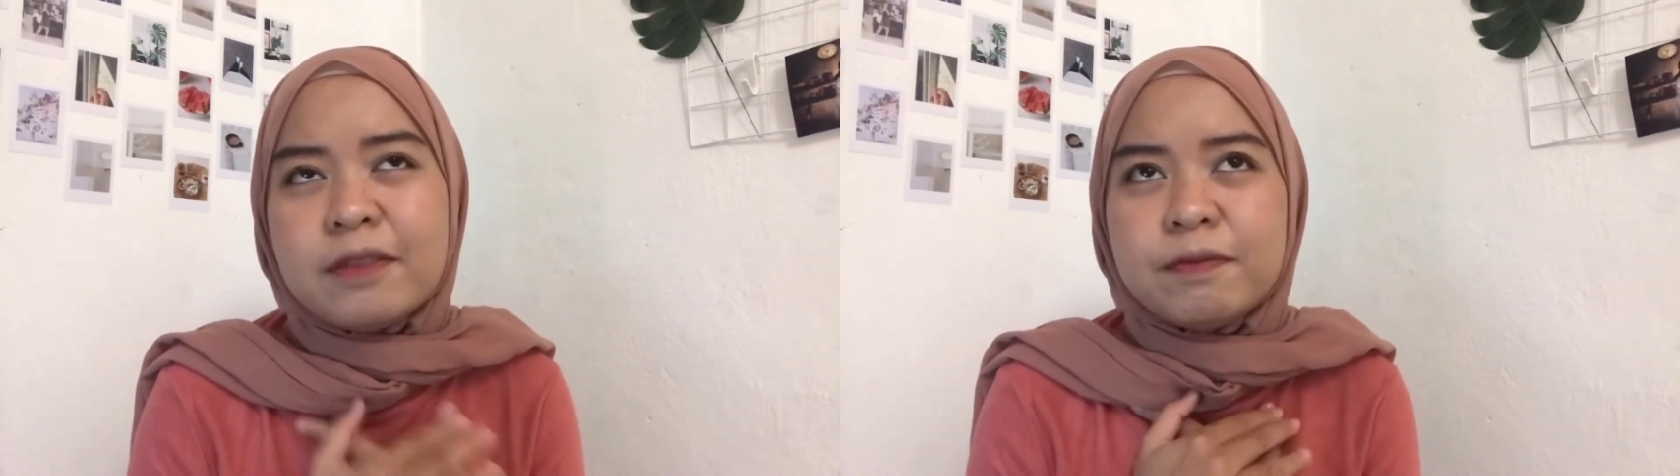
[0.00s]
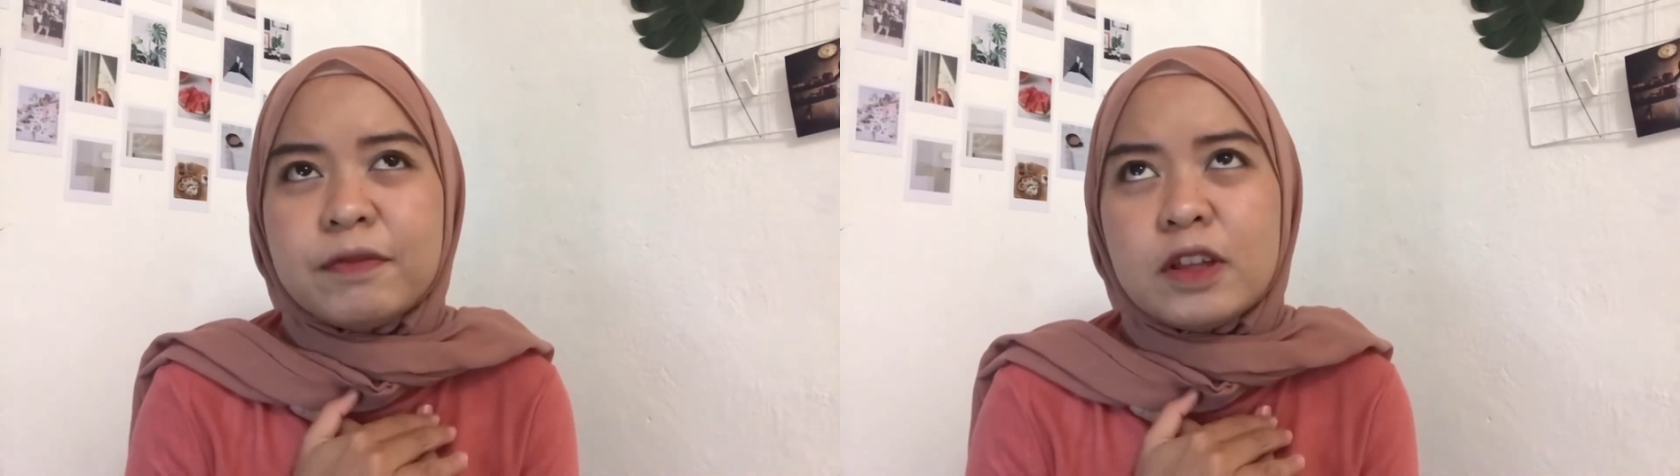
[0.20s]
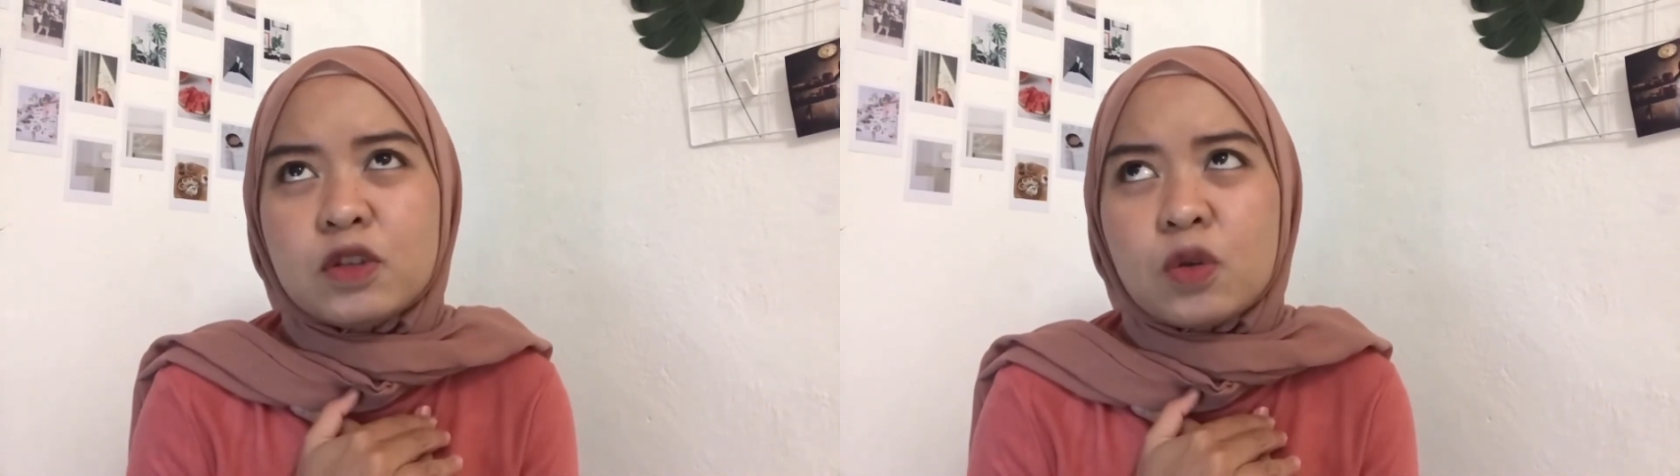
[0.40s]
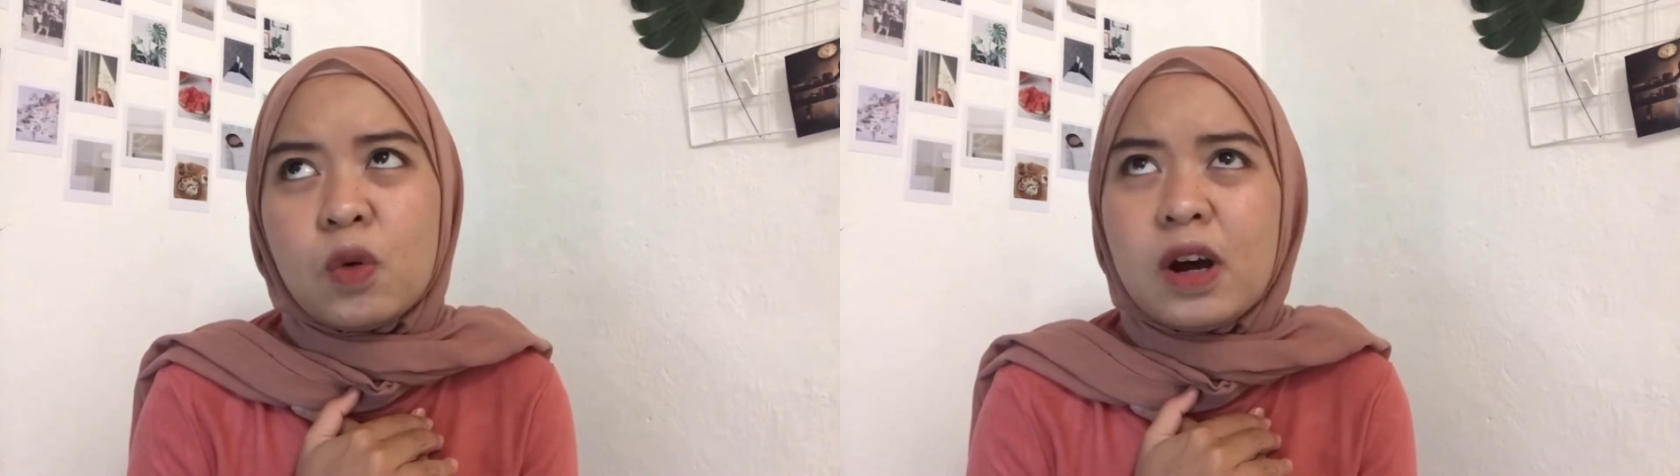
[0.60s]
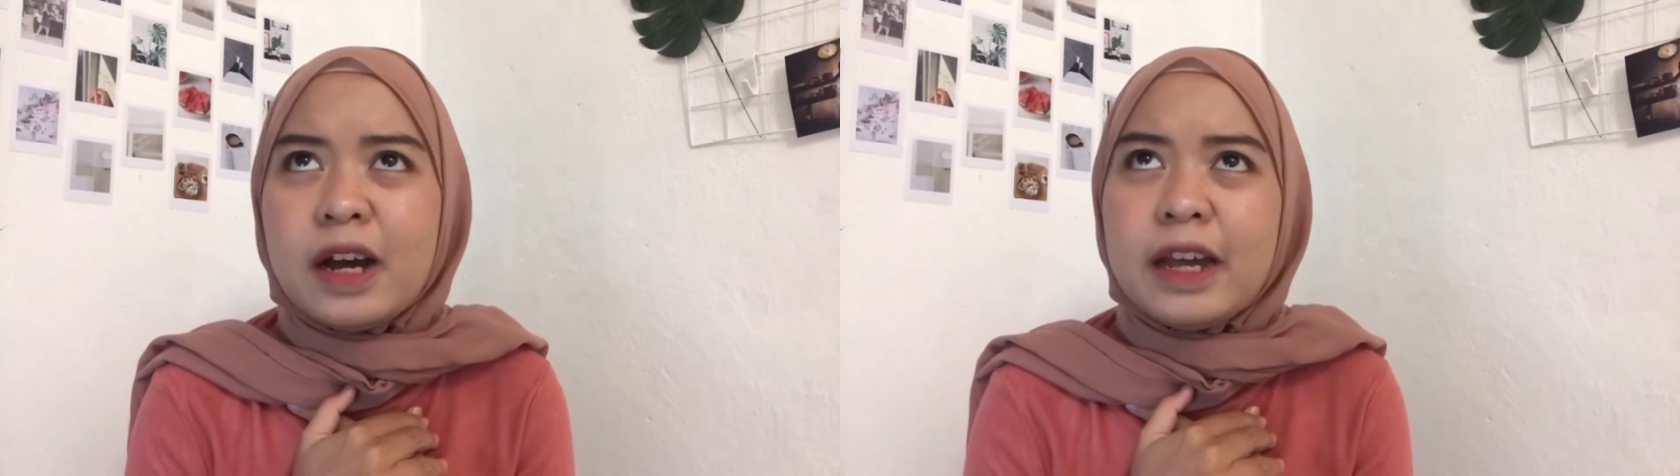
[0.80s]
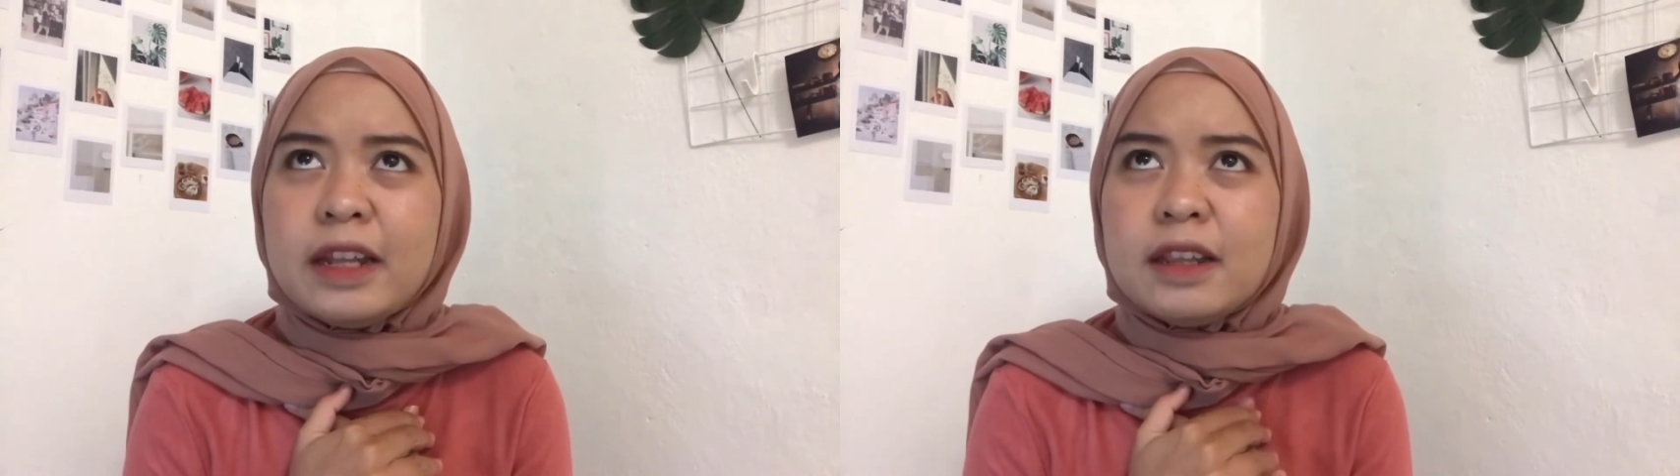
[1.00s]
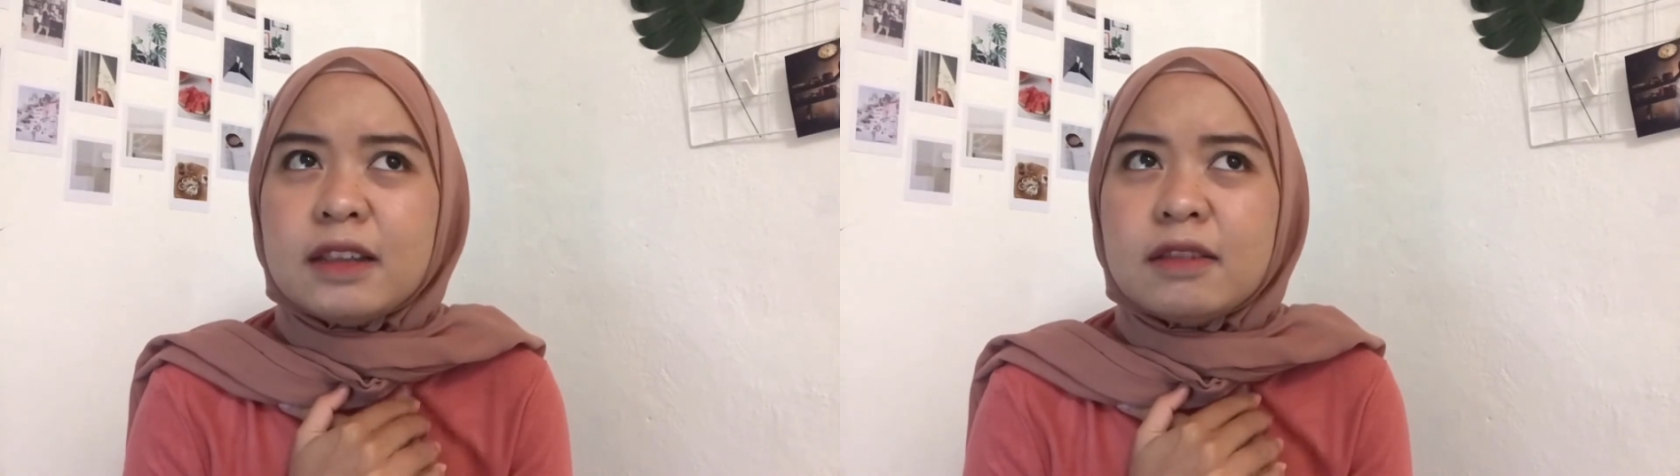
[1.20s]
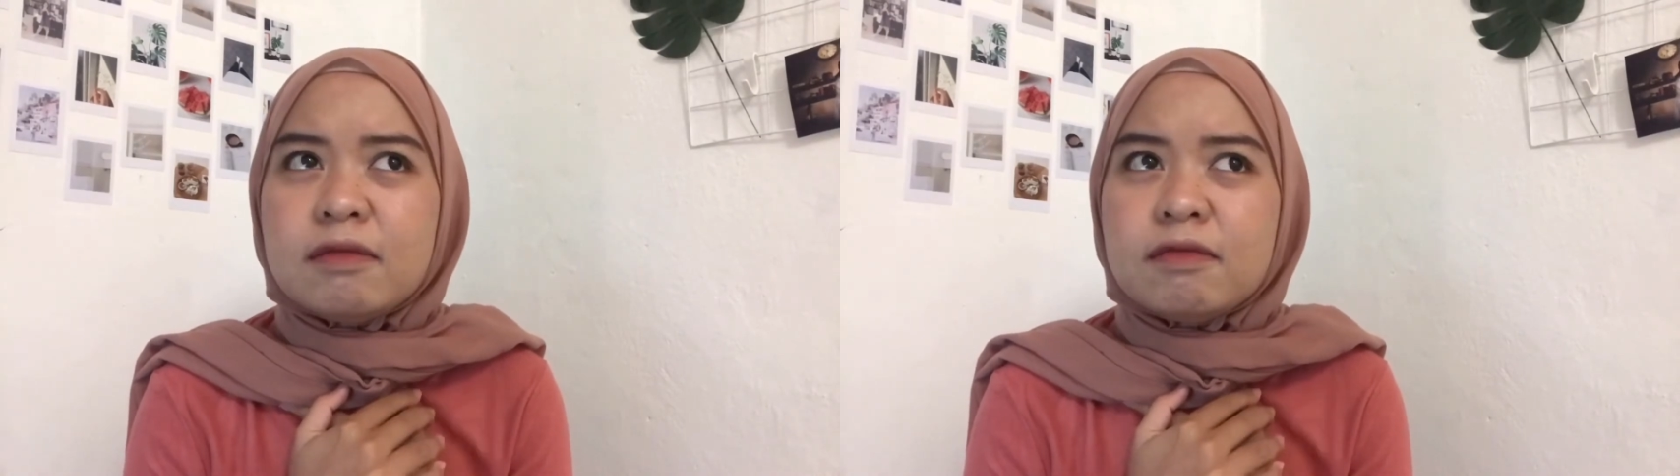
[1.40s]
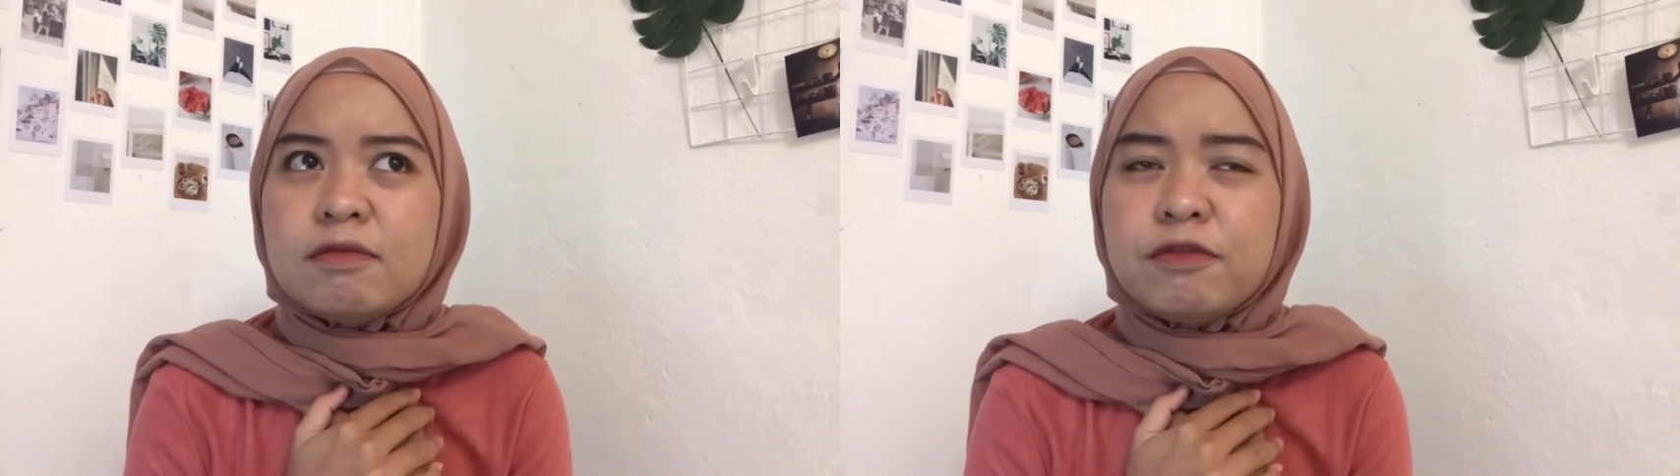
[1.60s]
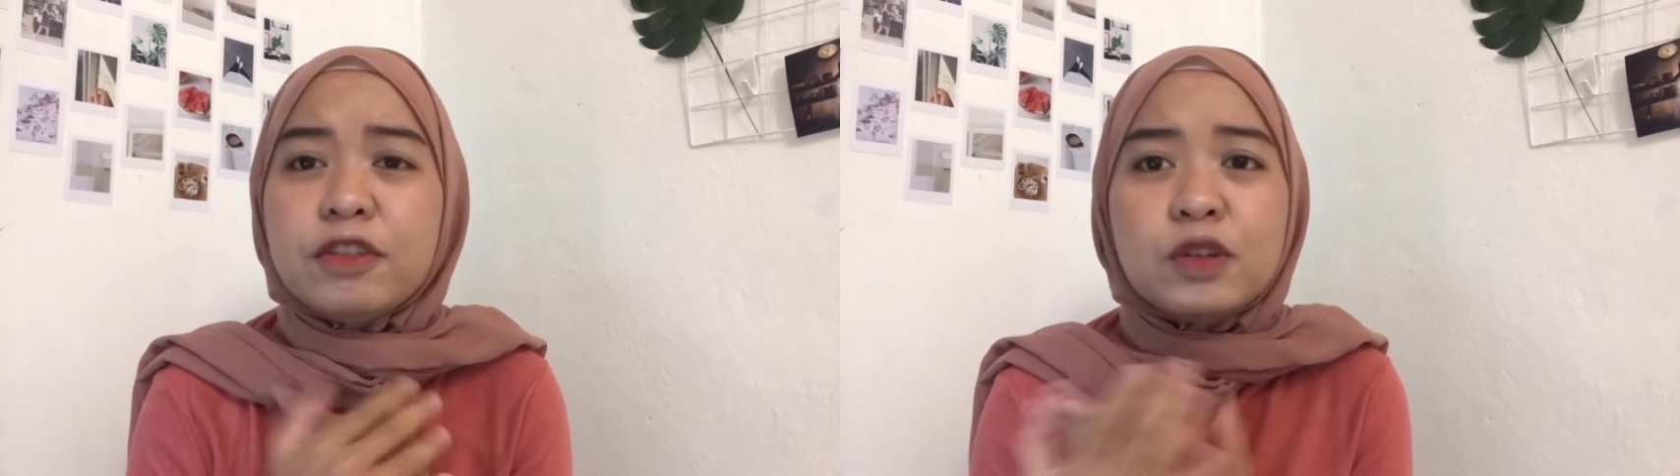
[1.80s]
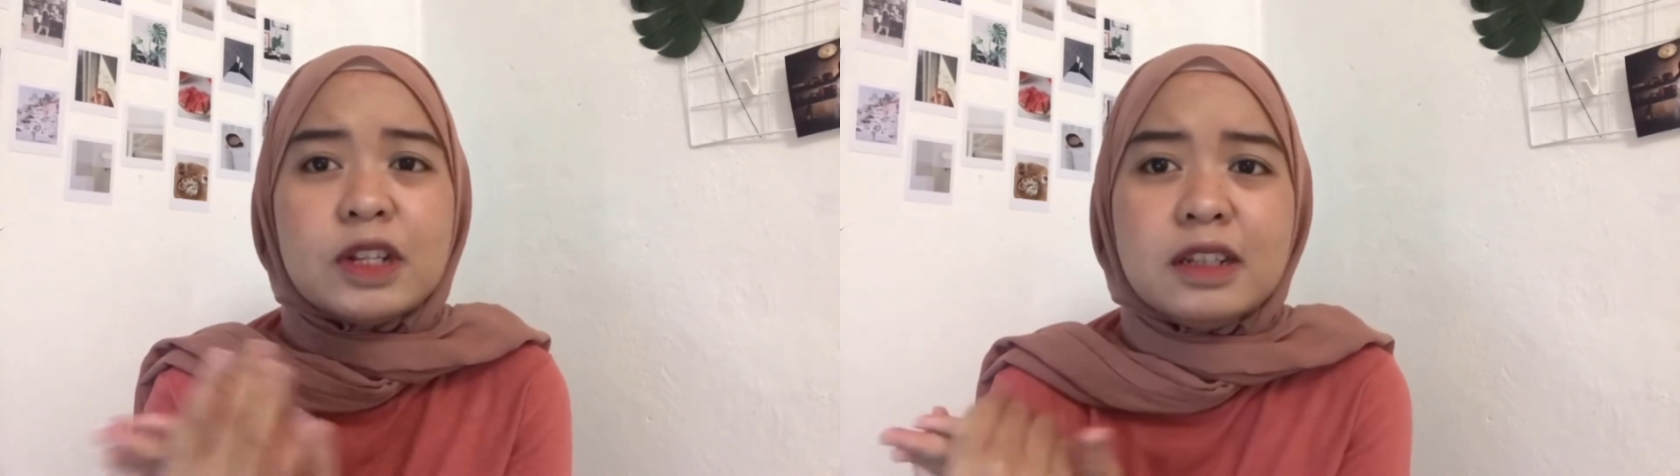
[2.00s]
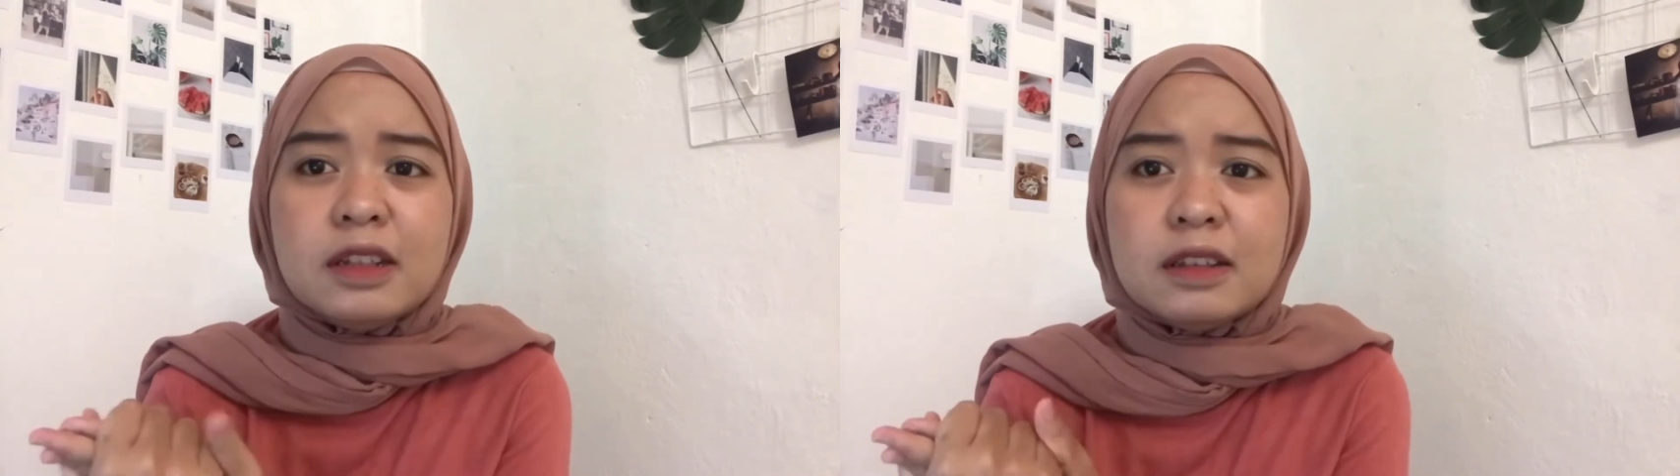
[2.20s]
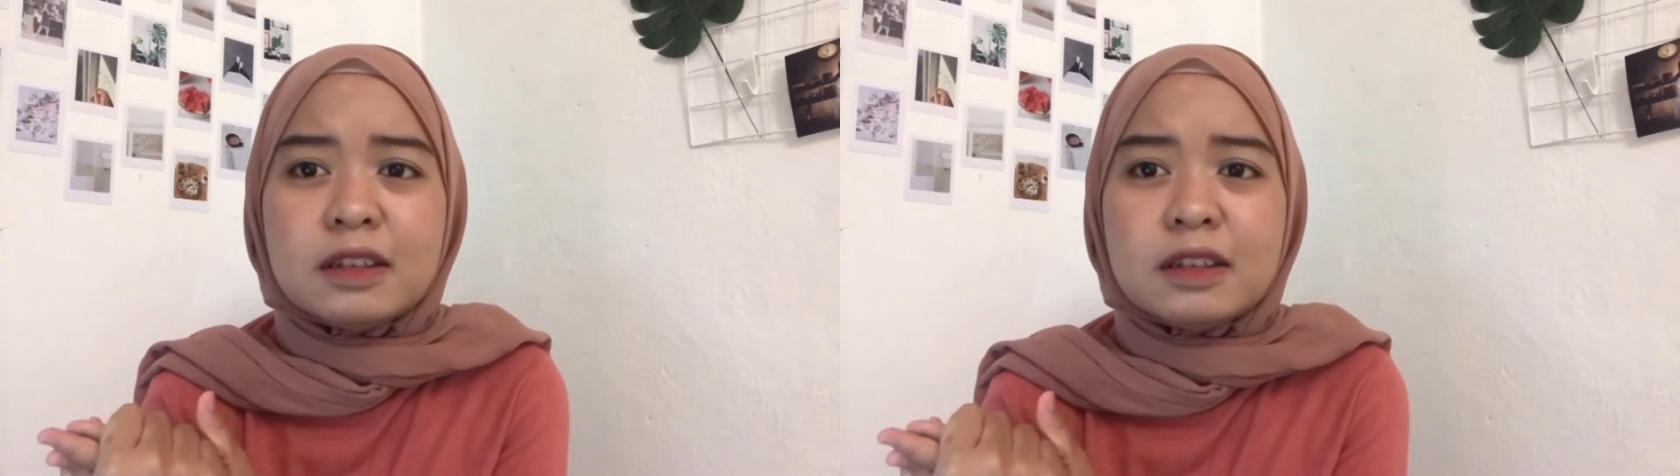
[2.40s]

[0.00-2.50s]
It's quite fluent